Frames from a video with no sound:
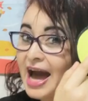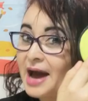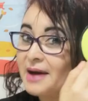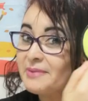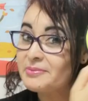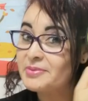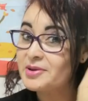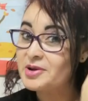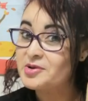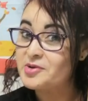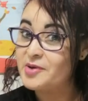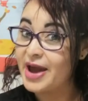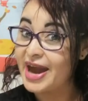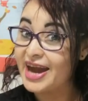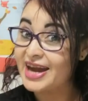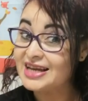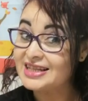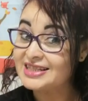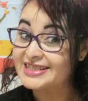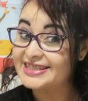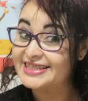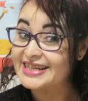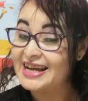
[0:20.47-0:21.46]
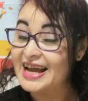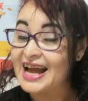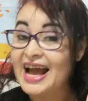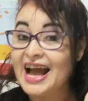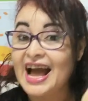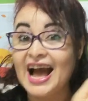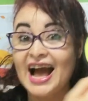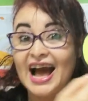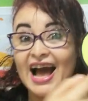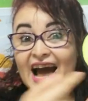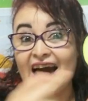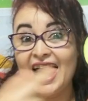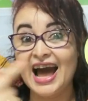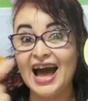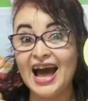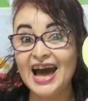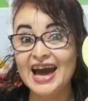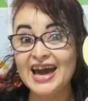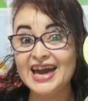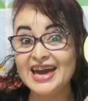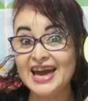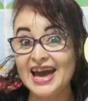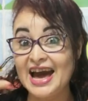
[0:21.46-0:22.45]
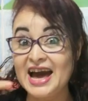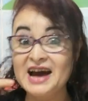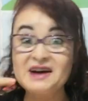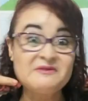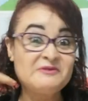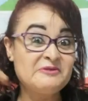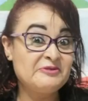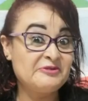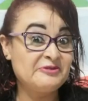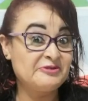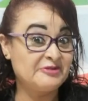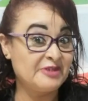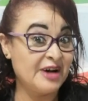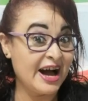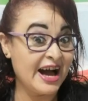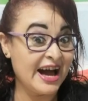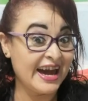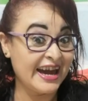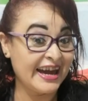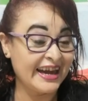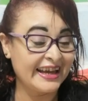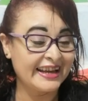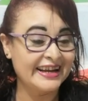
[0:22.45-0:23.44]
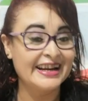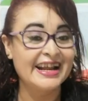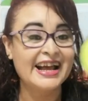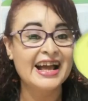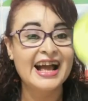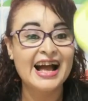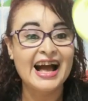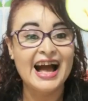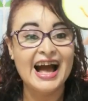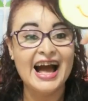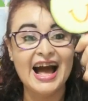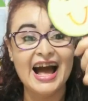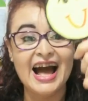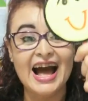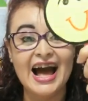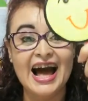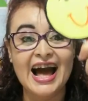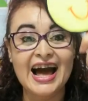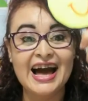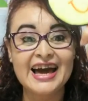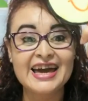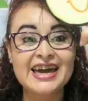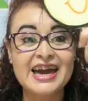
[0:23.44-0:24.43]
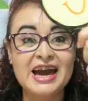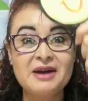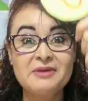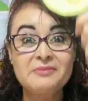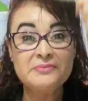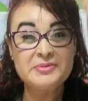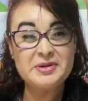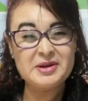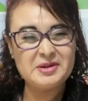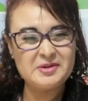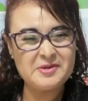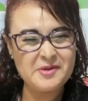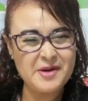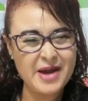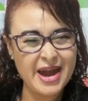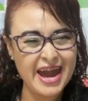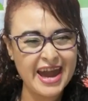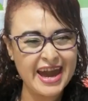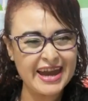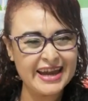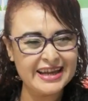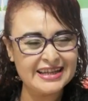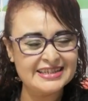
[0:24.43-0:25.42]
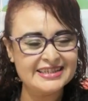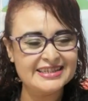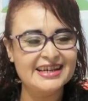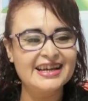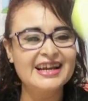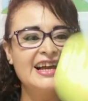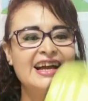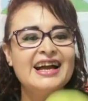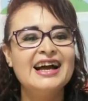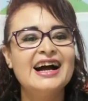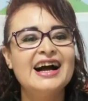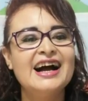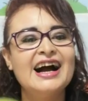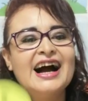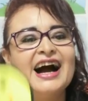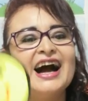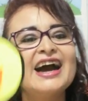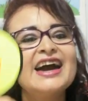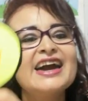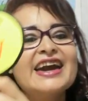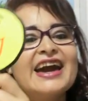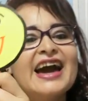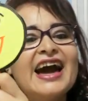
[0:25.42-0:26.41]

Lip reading: am great. I am fine. I am great. I